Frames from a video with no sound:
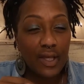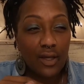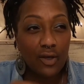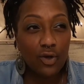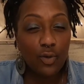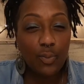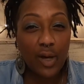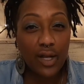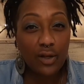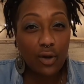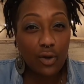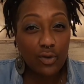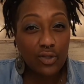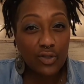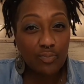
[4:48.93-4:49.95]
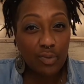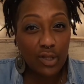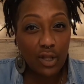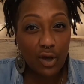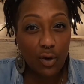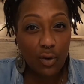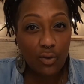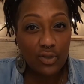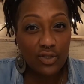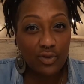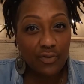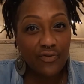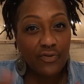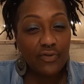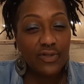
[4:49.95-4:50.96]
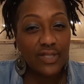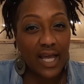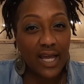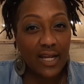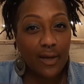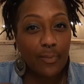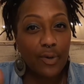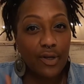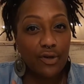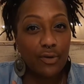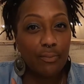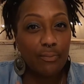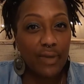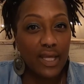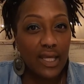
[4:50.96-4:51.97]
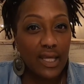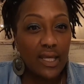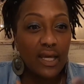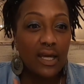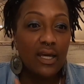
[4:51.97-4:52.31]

coupon codes below. So if you sign up under me,